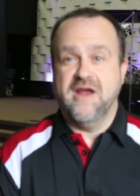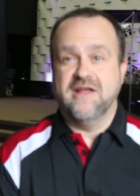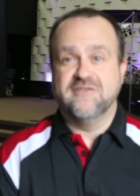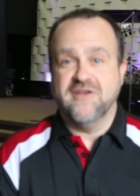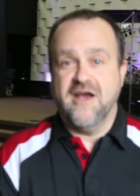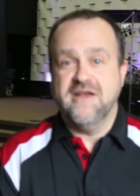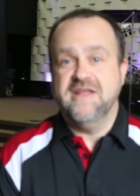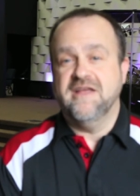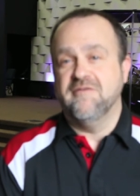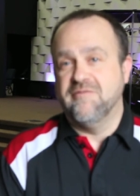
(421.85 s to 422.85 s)
where
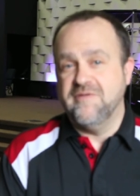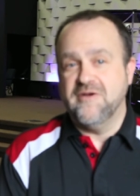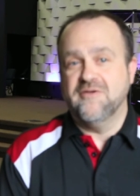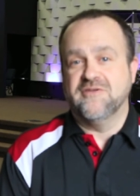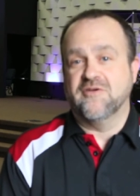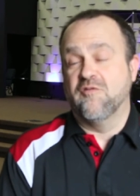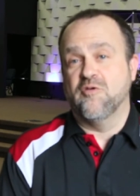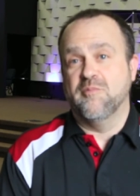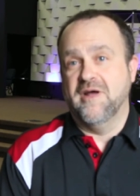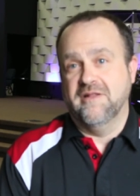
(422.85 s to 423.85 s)
anxiety and fear took
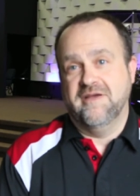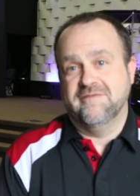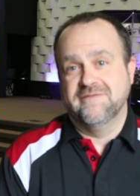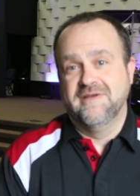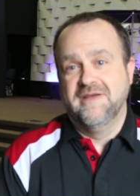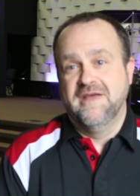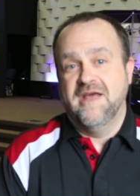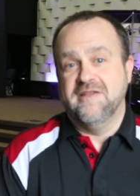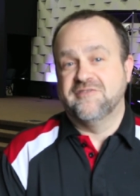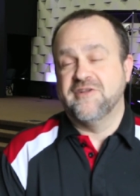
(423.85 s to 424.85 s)
over my life,
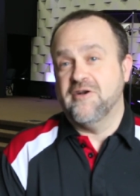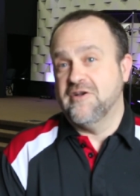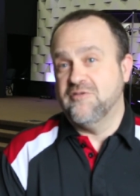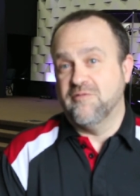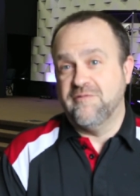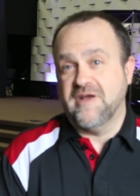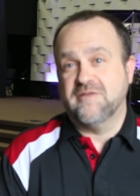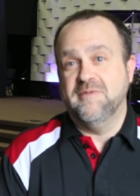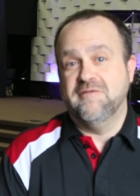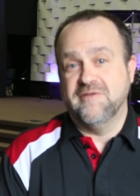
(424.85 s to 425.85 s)
and they started to
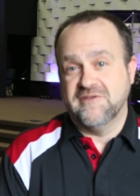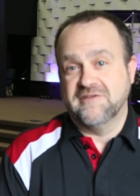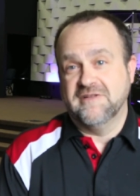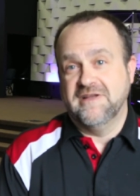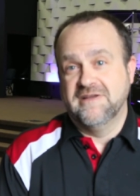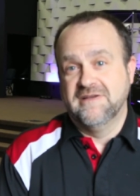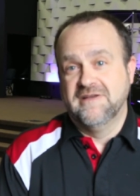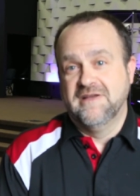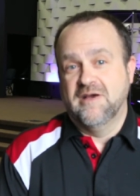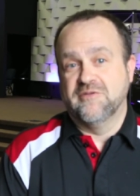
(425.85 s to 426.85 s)
affect me physically.
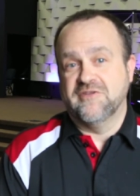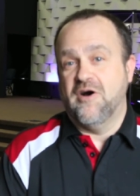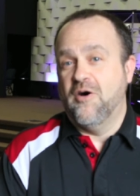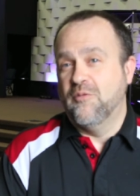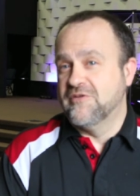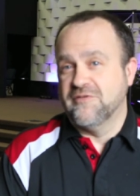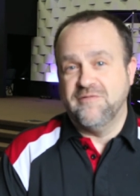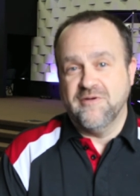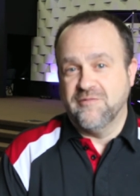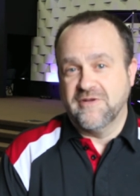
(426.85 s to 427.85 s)
I was always a
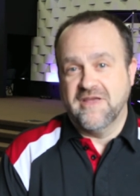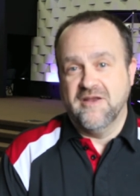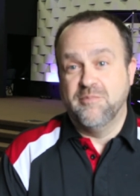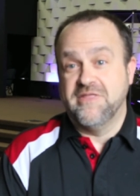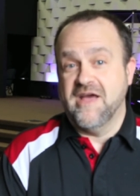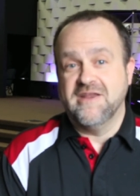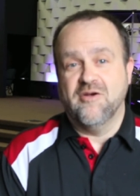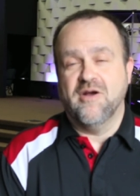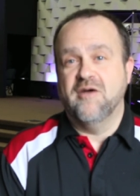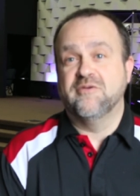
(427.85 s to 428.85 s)
fearful kid, but that
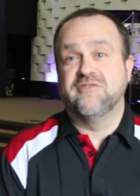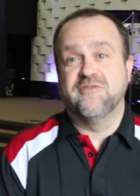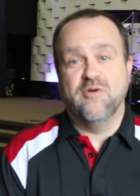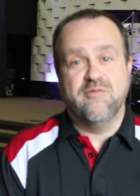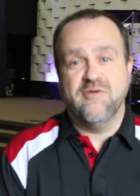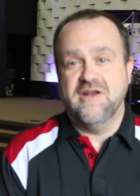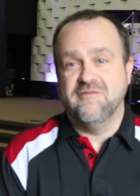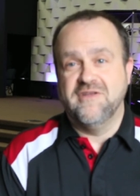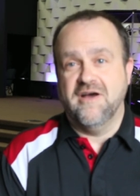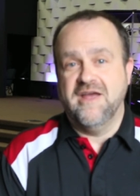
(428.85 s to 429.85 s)
year I was so afraid
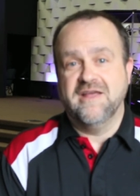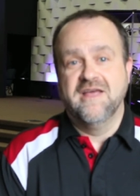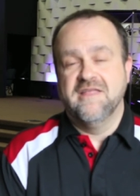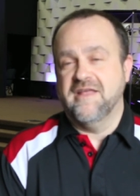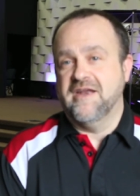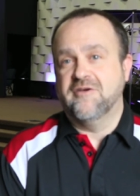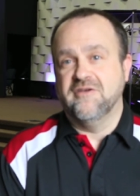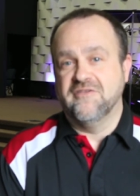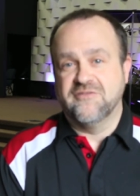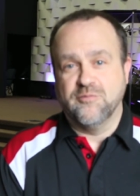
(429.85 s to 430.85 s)
of dying that I
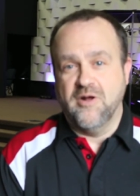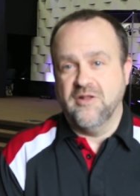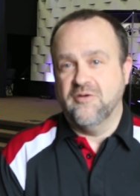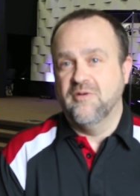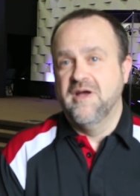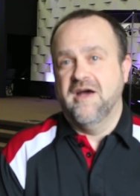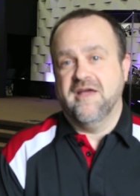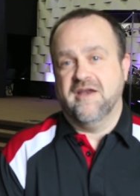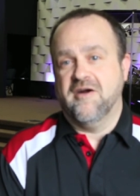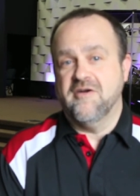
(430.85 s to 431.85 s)
couldn't swallow,
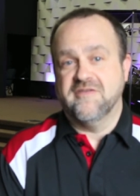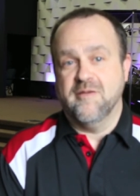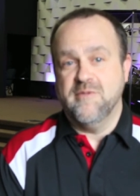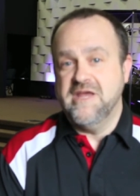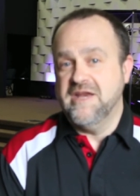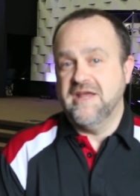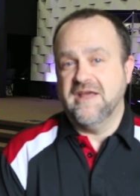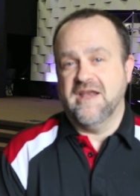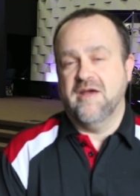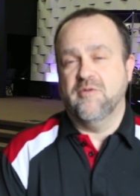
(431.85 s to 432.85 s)
I had a hard time
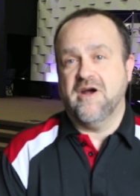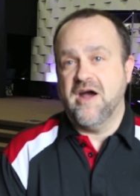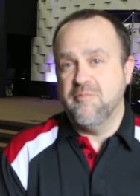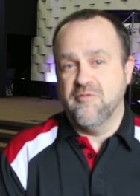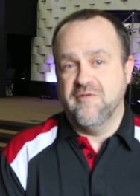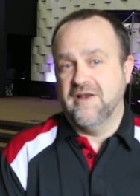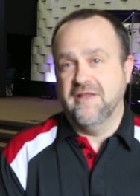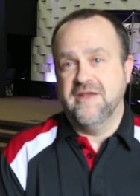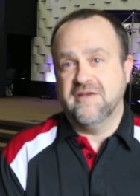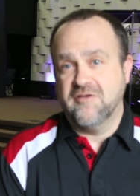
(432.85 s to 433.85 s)
eating, and I would
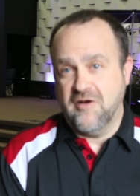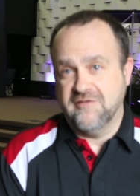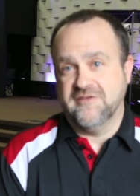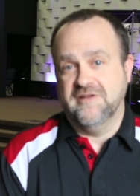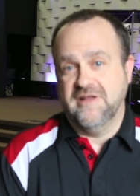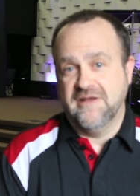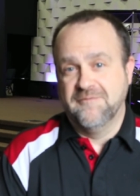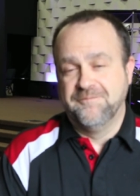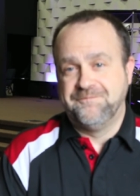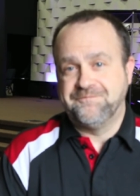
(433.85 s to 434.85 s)
hyperventilate constantly